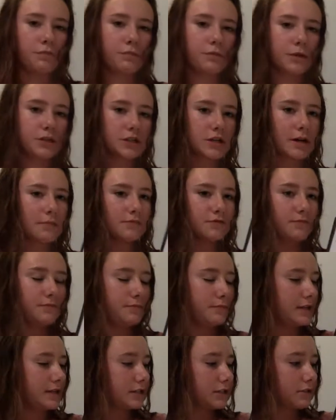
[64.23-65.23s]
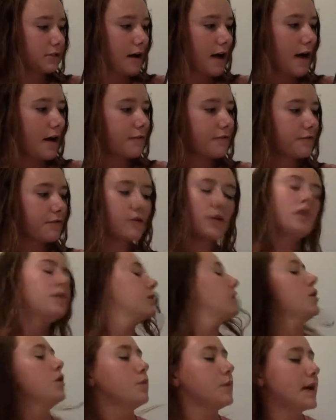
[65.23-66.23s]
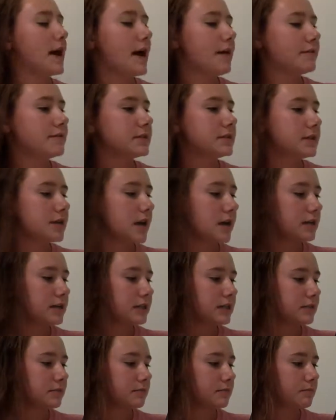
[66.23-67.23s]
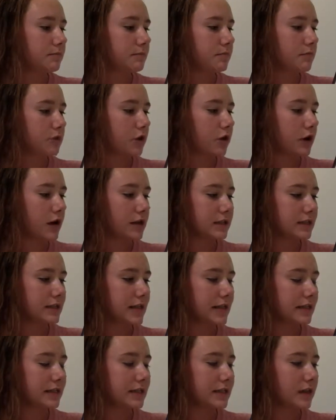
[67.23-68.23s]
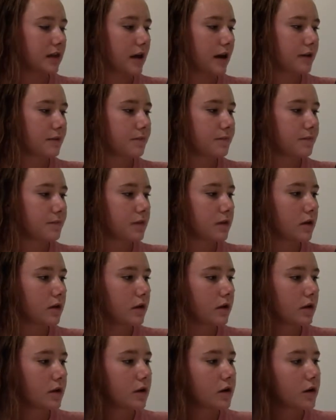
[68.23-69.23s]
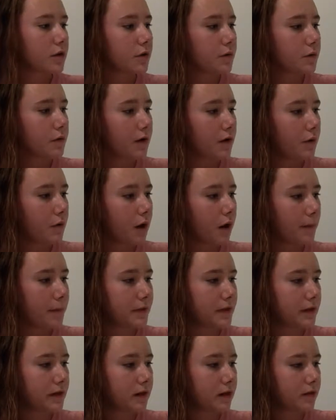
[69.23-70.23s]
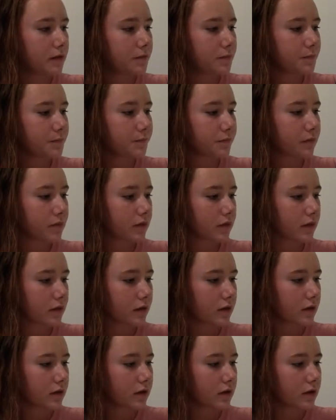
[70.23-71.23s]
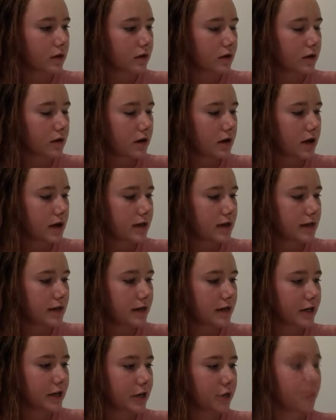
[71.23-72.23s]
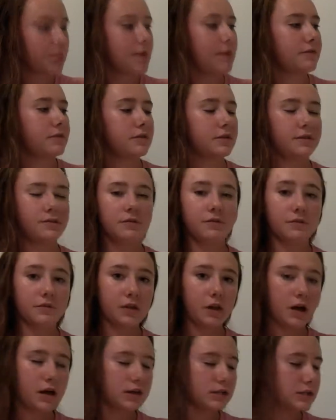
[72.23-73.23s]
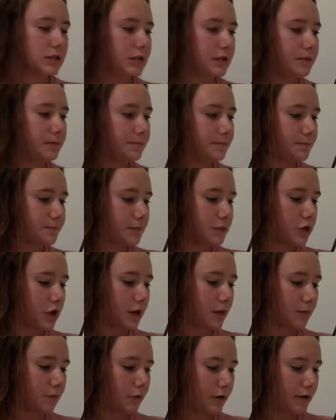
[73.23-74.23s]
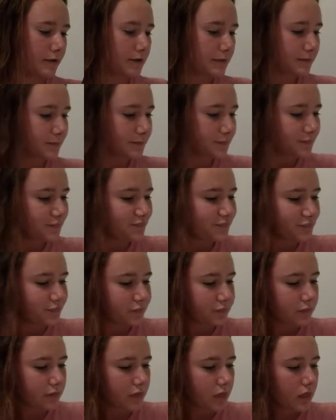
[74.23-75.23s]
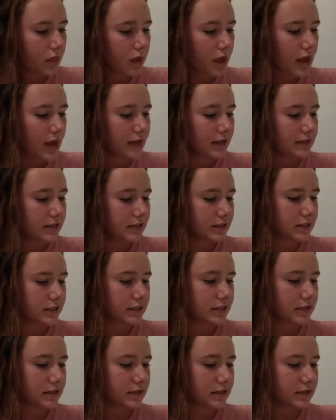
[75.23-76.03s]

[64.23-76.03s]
which comes from this graph, we have a slanted line. Up here and down here, we have the different velocity starting points. And